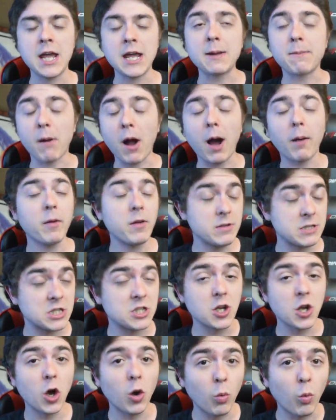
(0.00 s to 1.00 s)
he probably
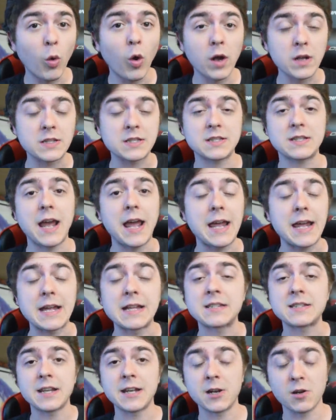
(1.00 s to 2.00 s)
still would say
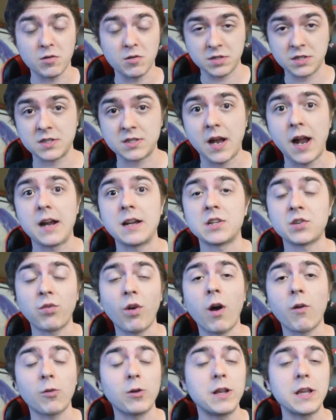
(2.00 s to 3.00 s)
it's the Society's
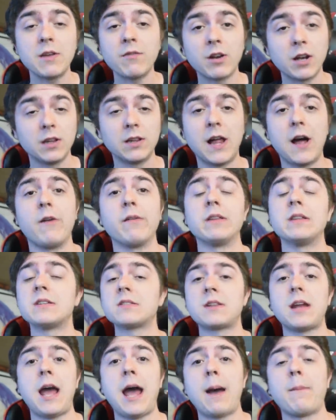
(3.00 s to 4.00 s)
fault for even allowing
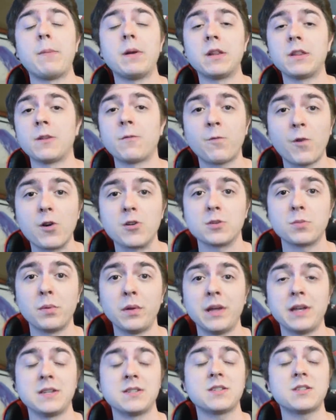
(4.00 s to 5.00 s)
this to happen in the first
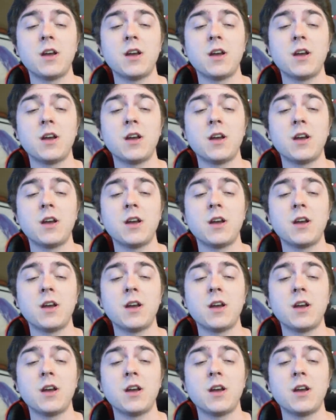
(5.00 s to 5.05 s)
place.